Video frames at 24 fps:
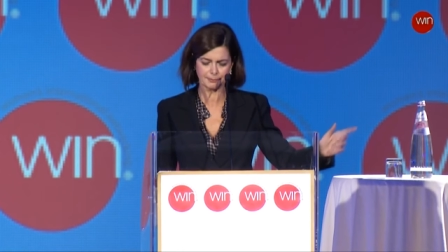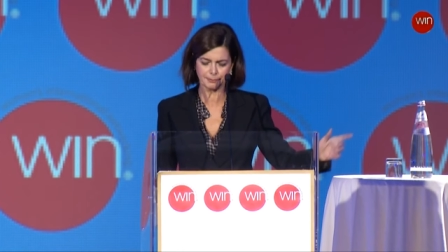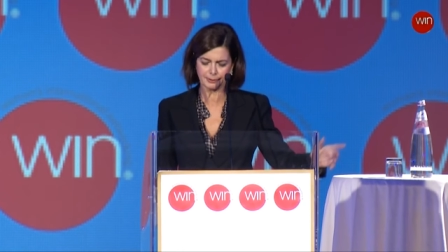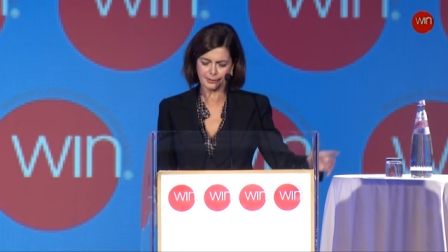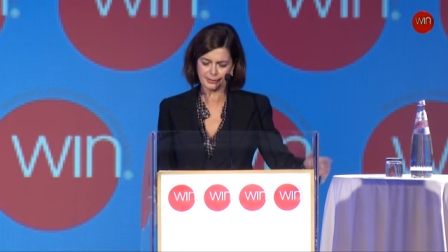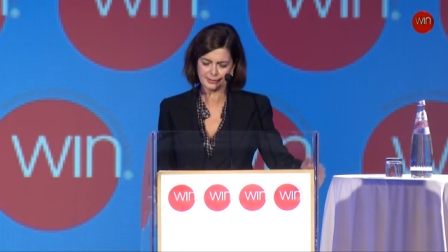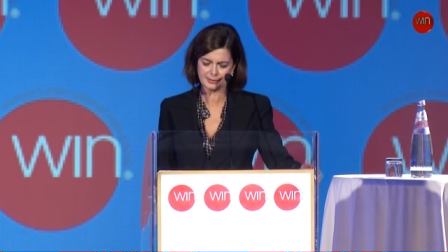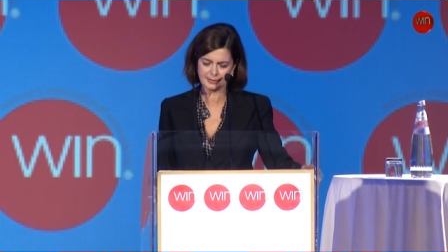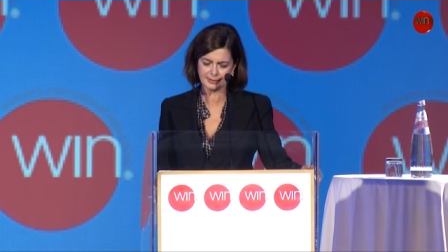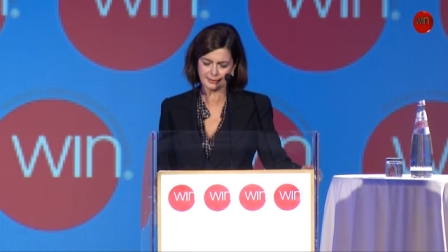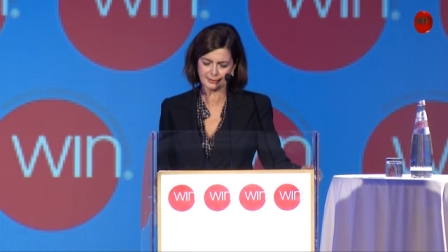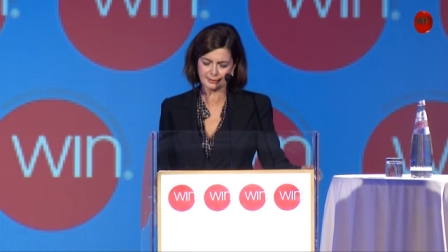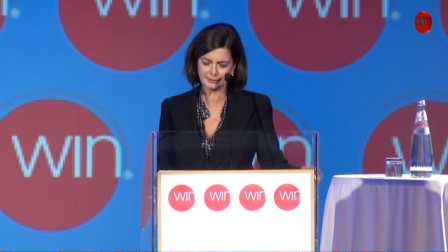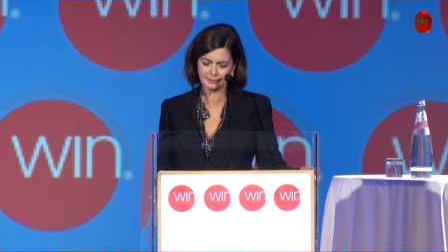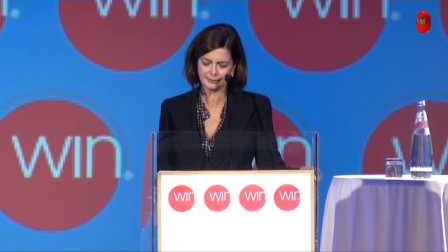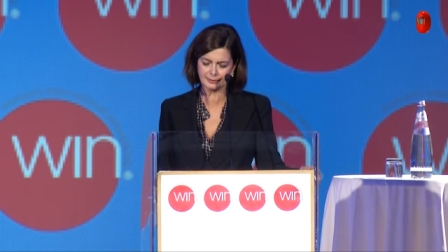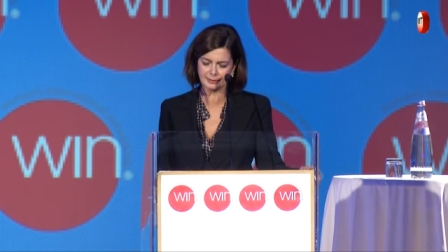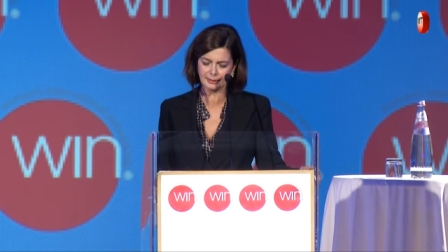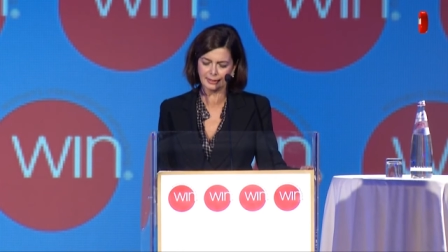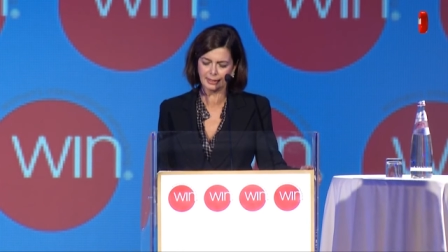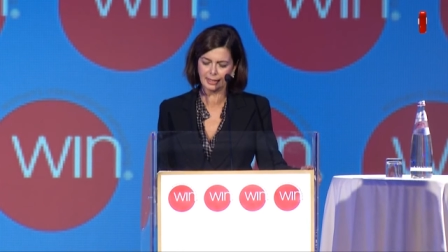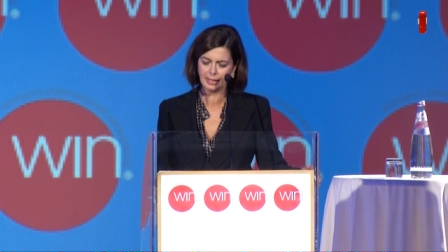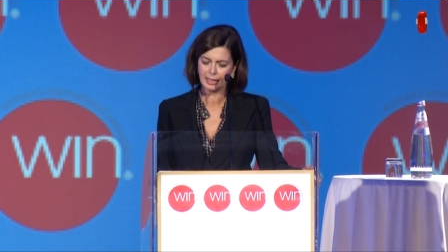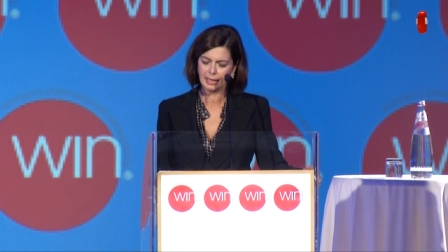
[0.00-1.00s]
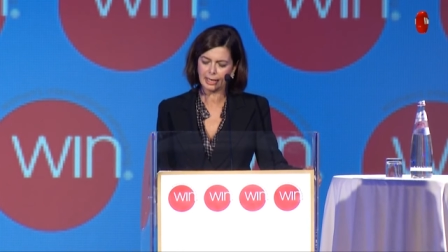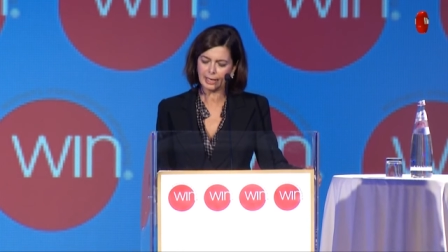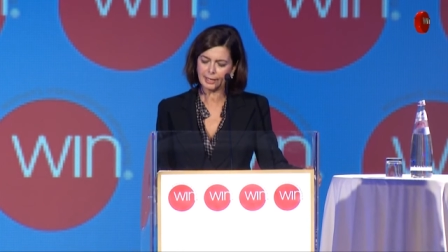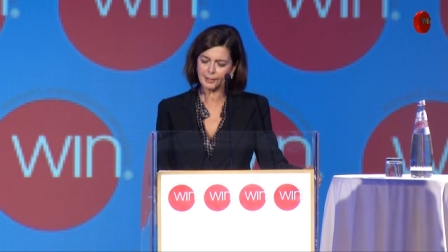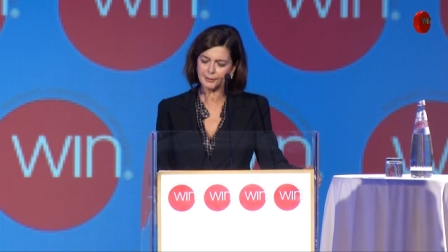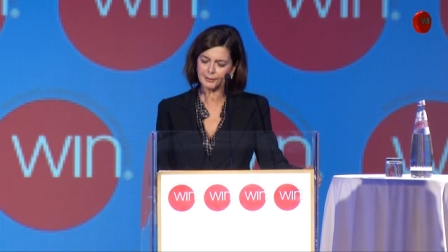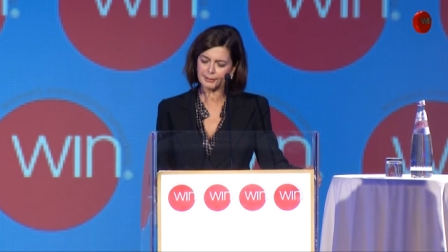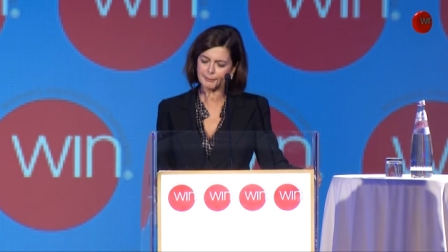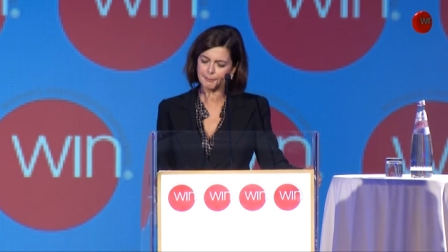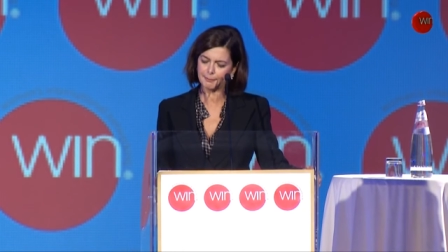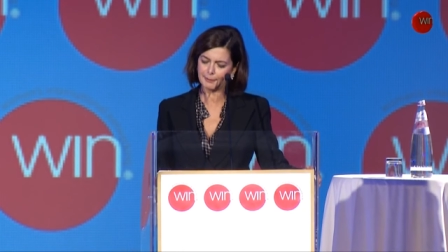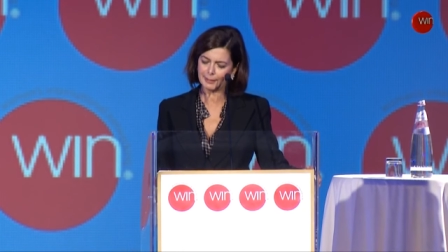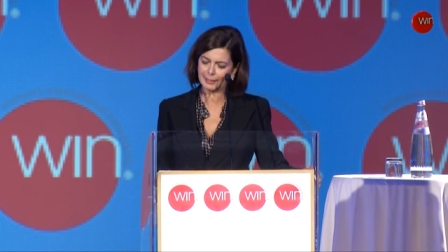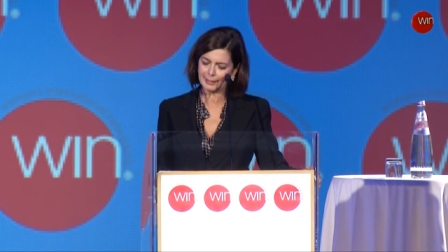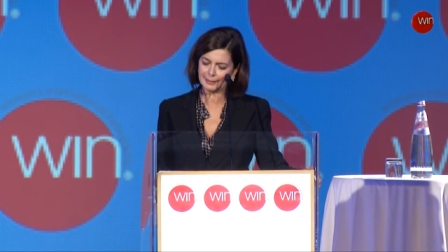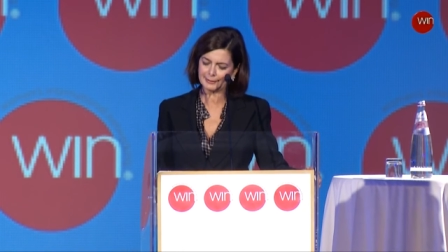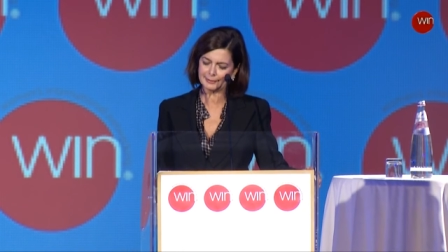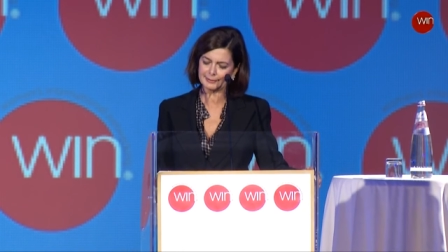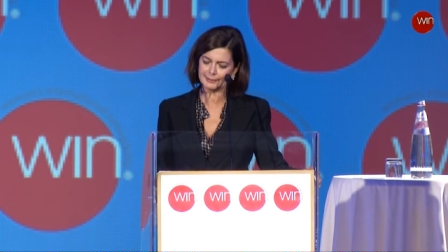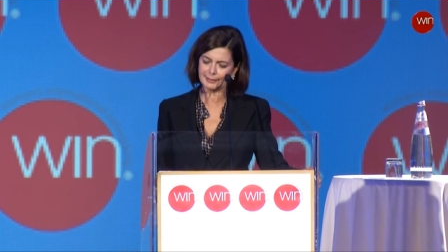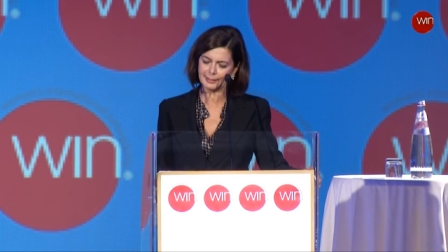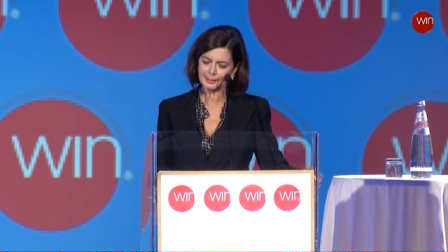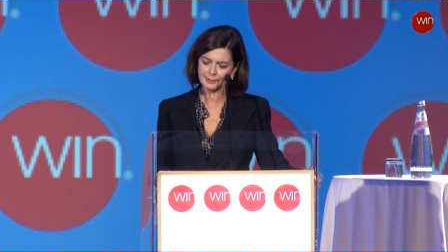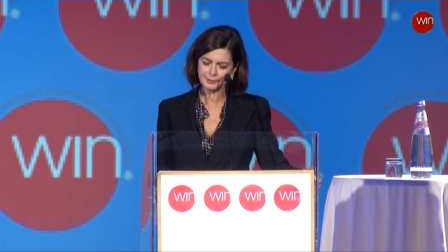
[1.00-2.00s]
President, I
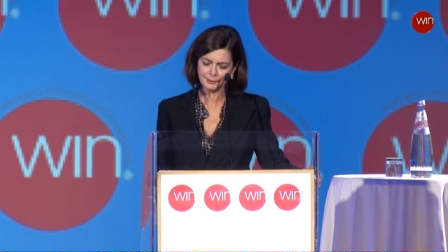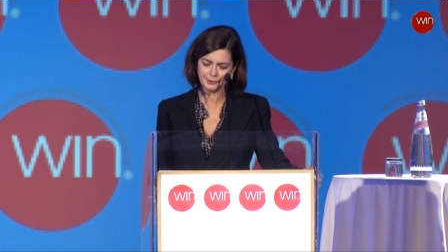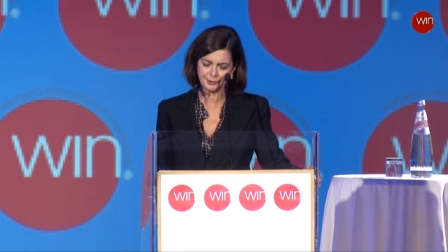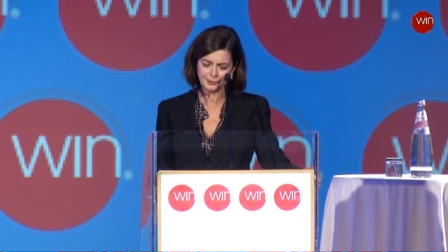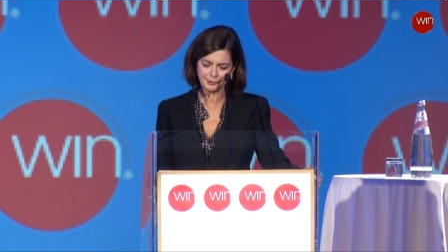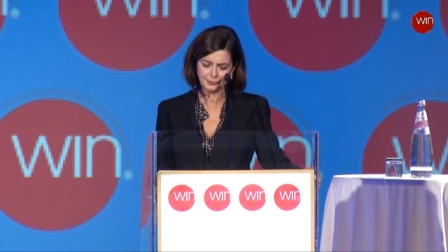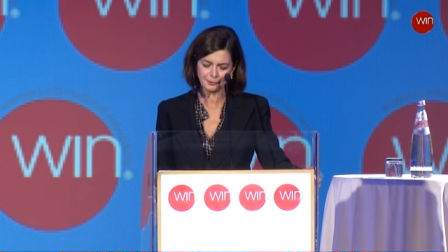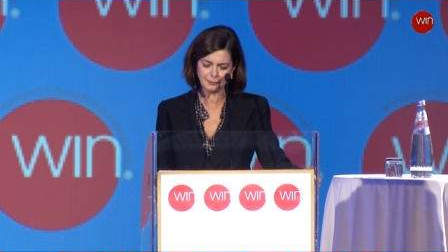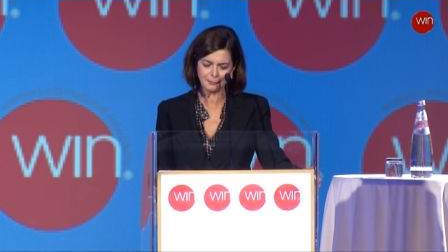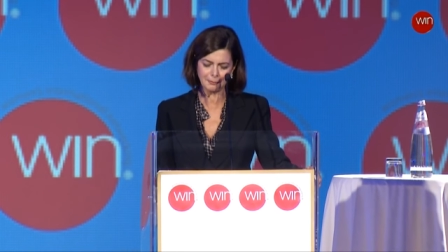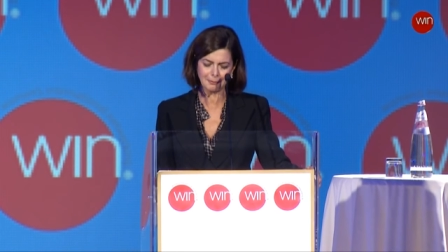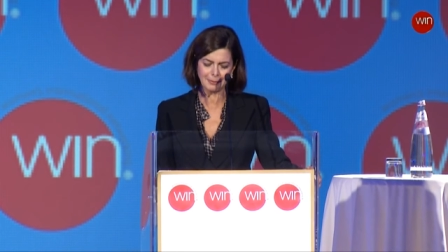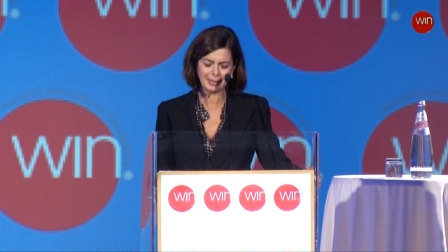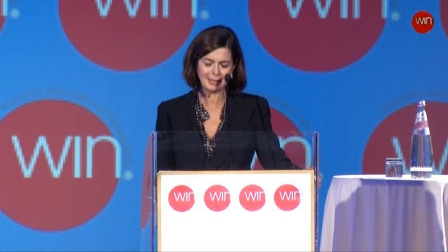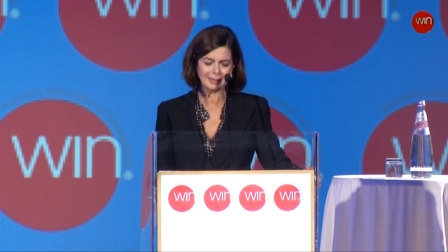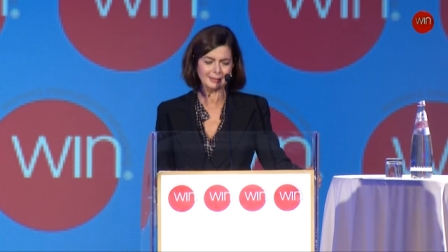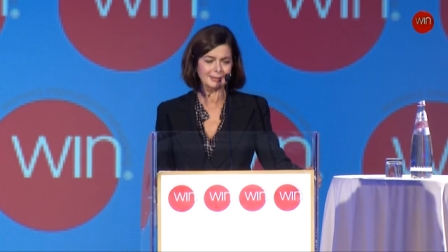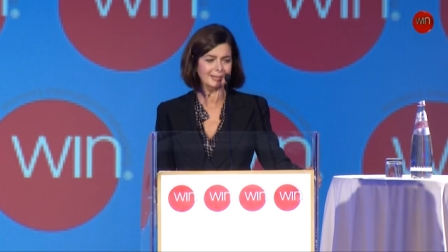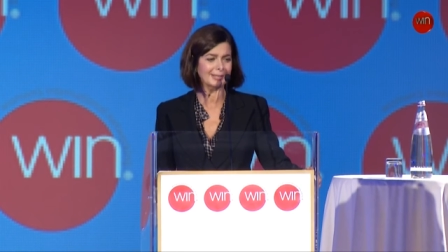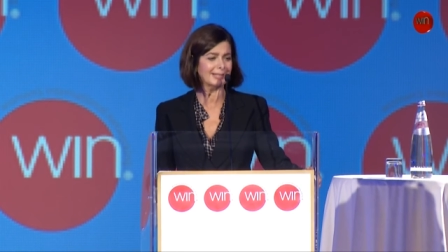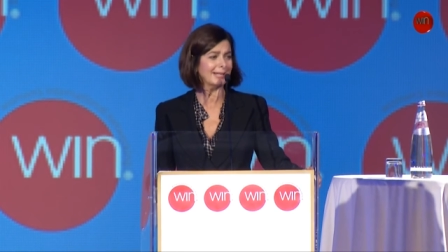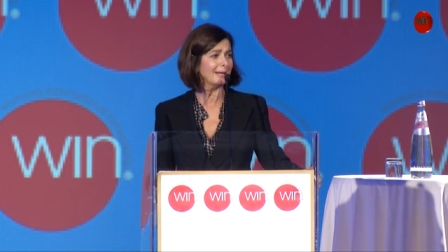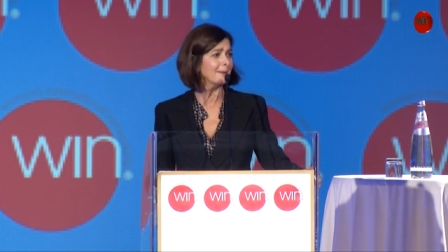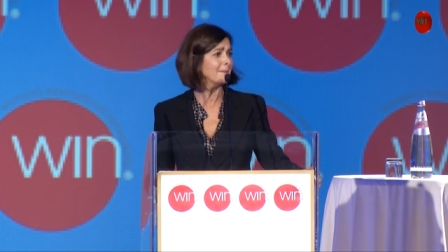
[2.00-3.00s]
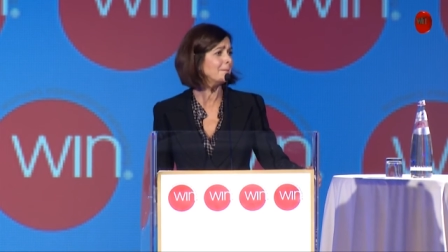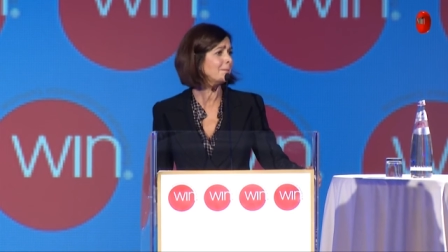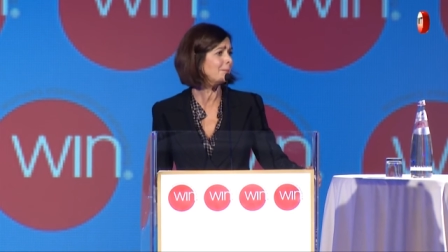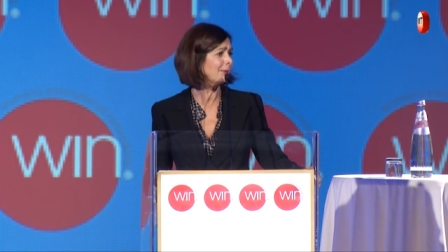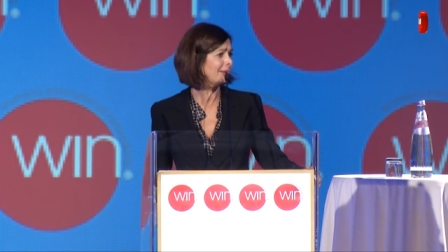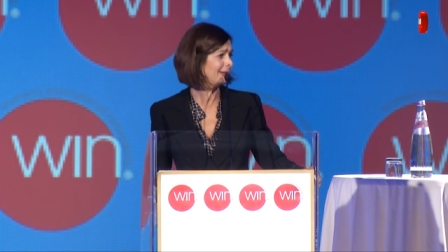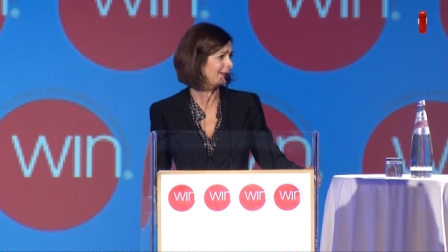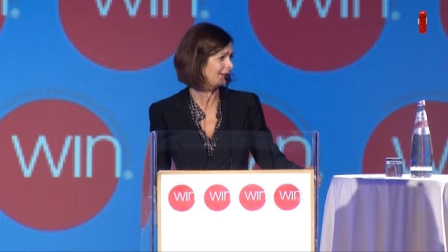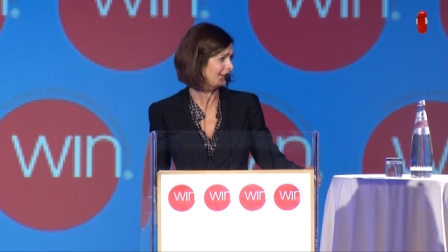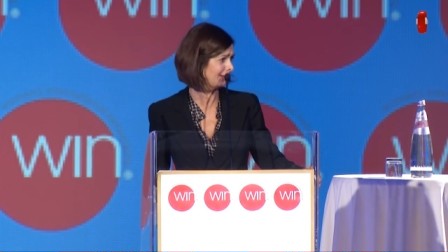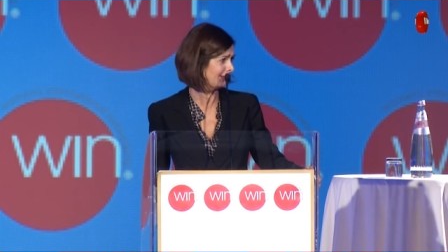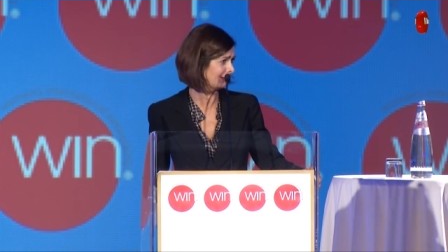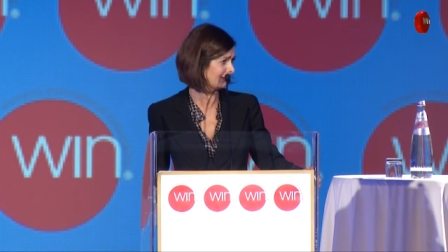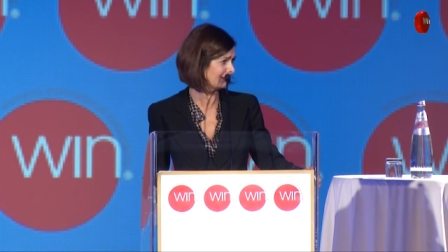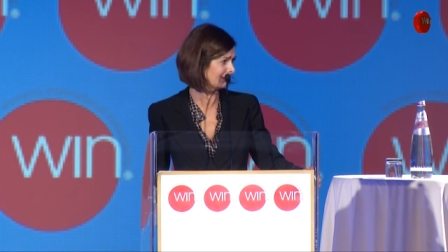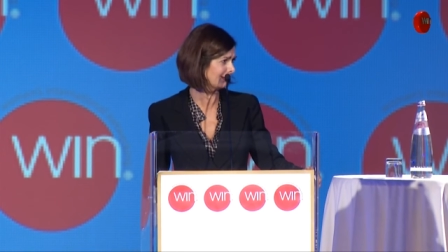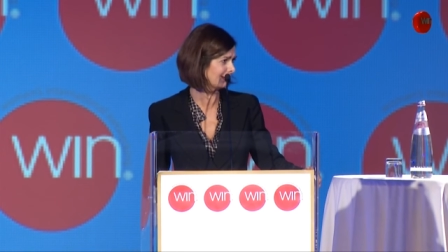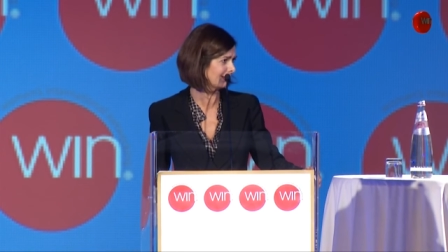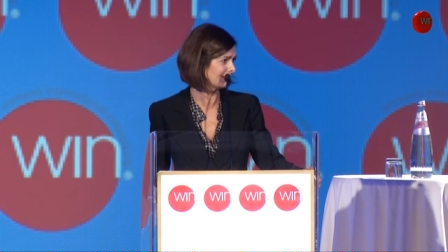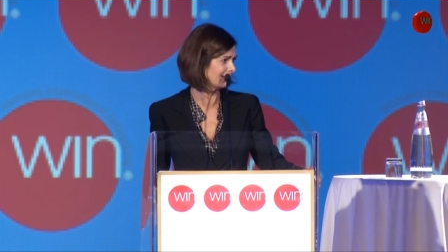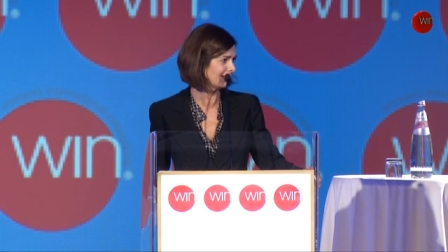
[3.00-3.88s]
replied, thank you, Madam MP.